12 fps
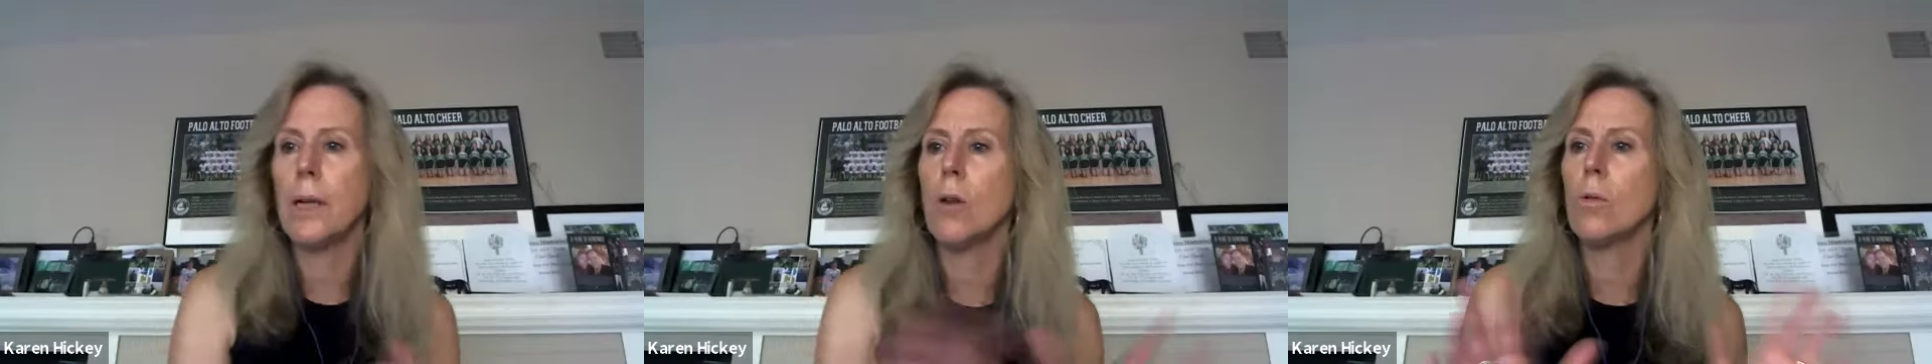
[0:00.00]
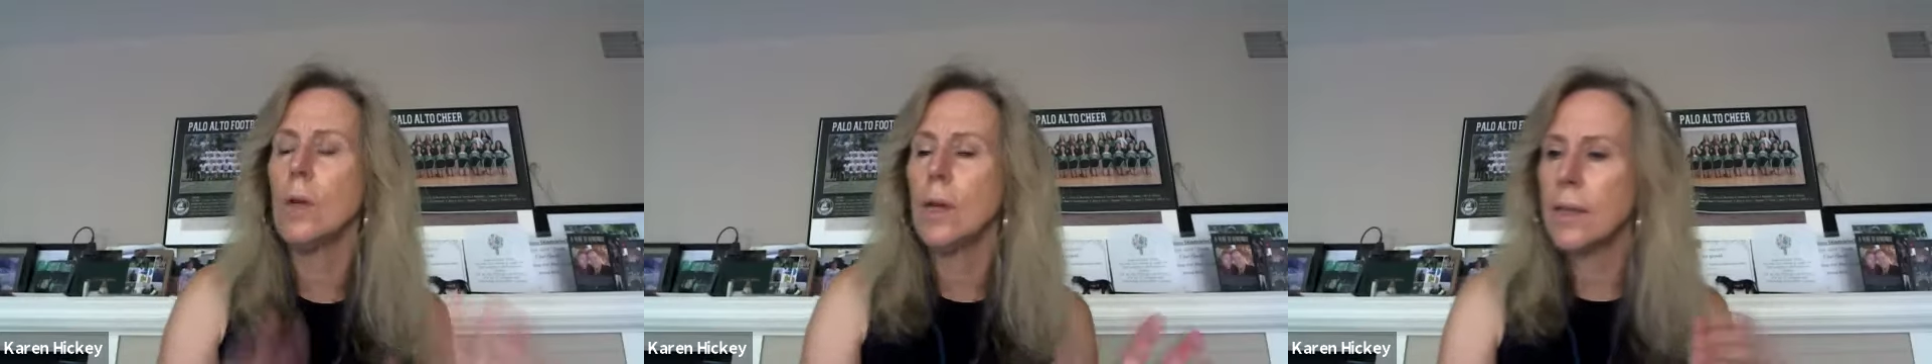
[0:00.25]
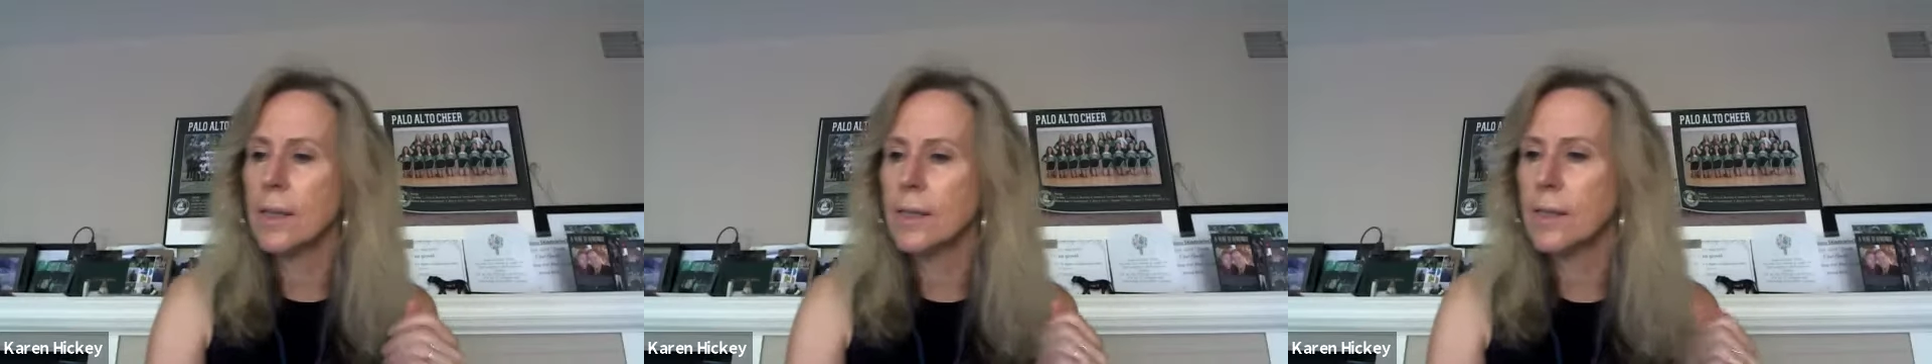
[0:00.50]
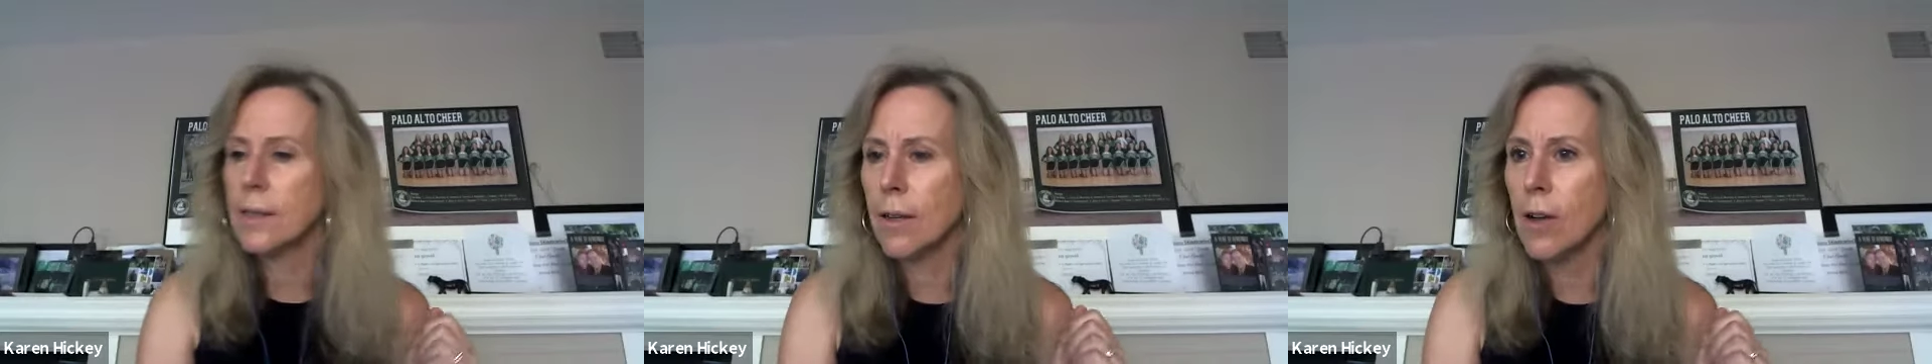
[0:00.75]
Oh,
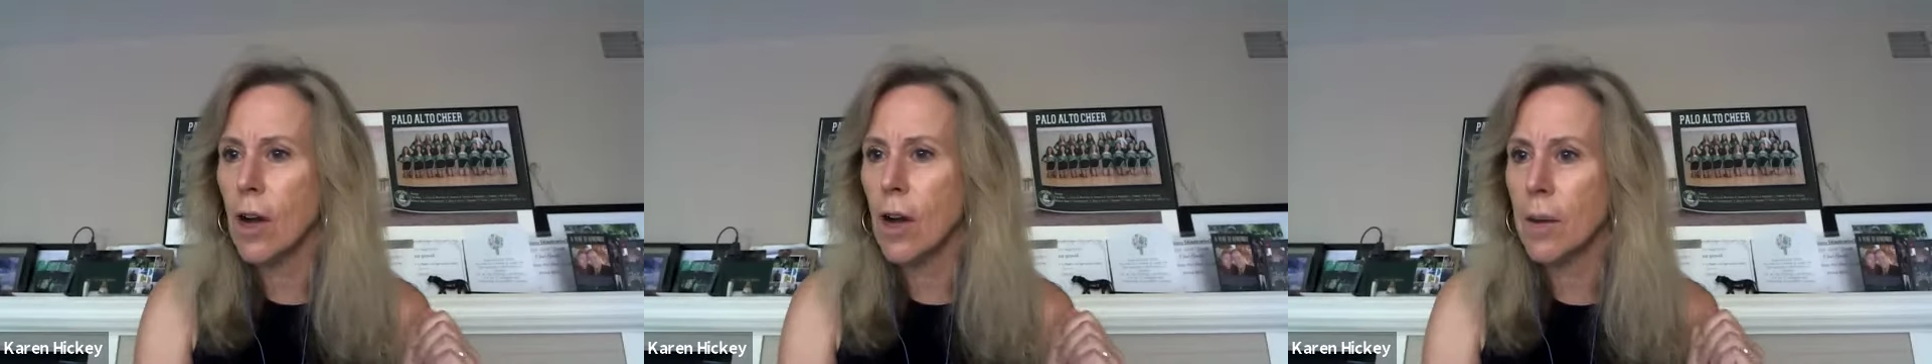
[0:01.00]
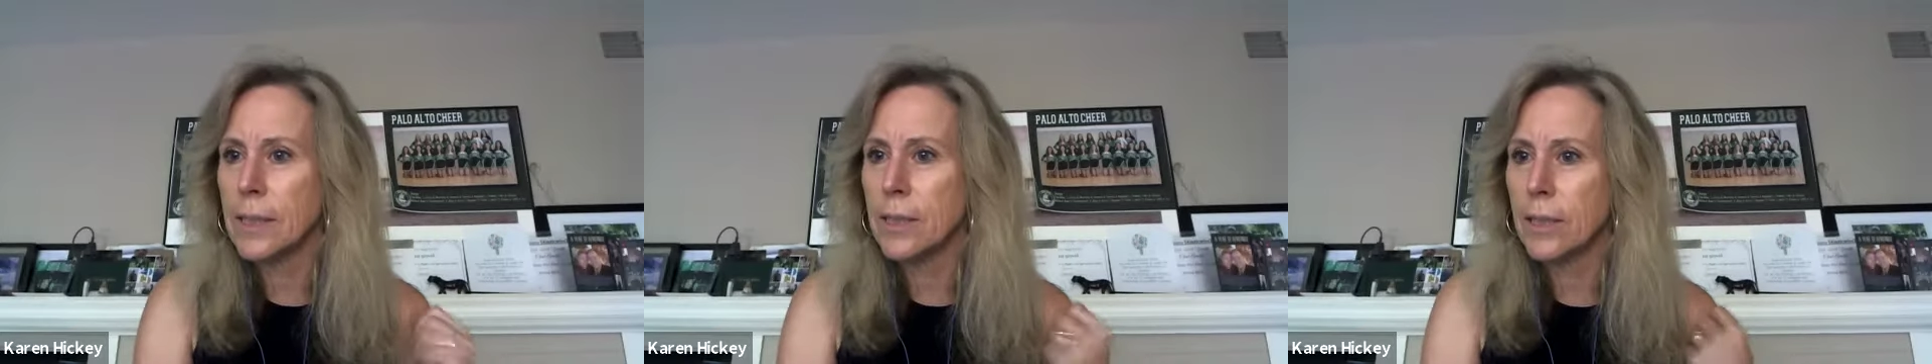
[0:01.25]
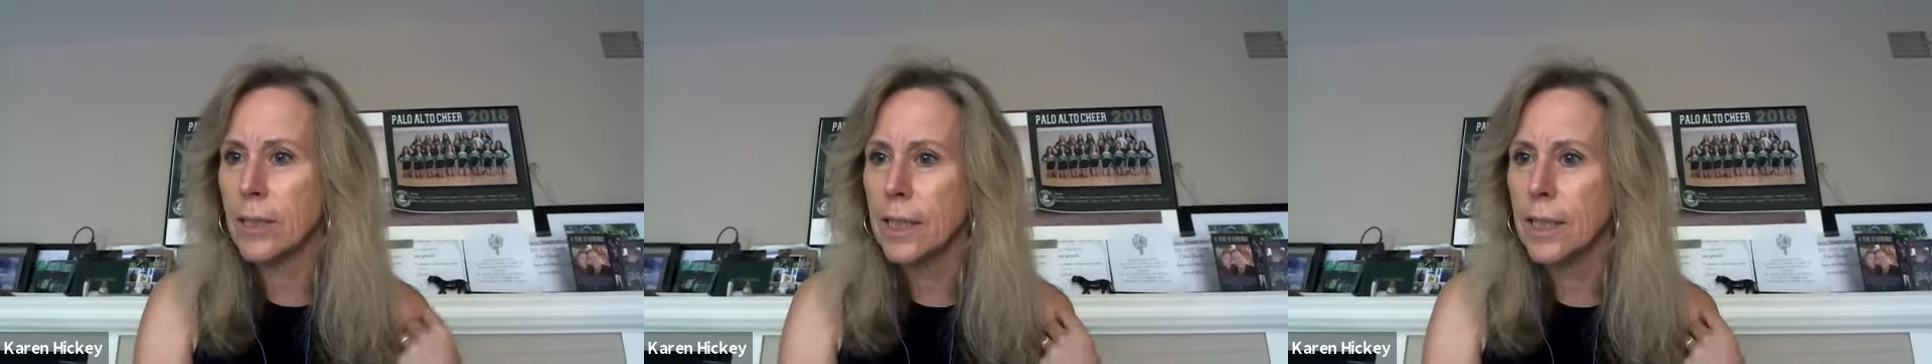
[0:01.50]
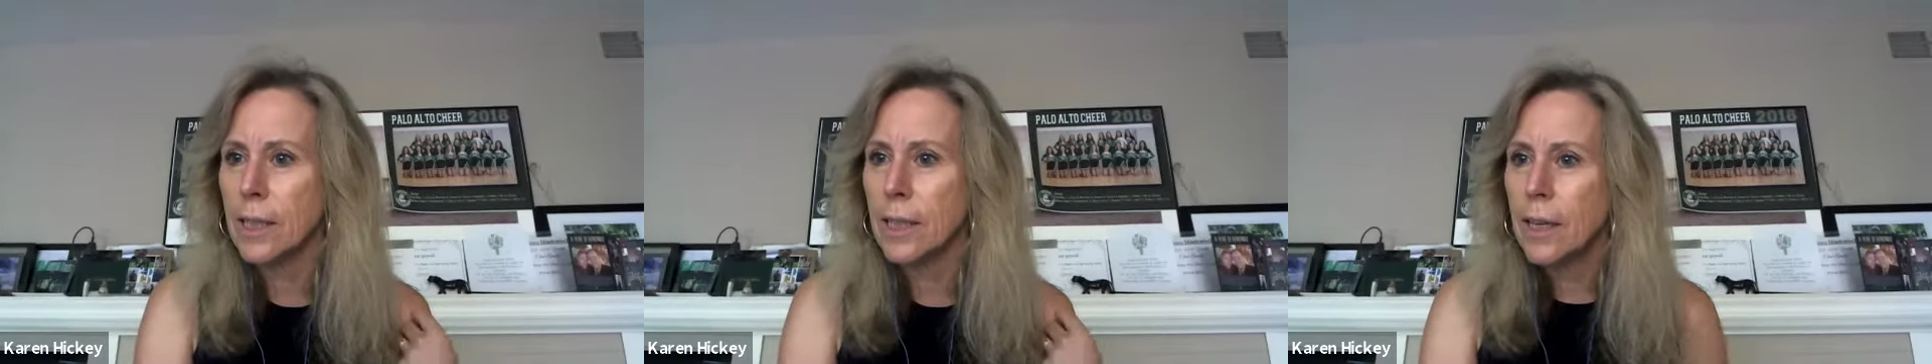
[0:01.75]
that's a comment. Sorry.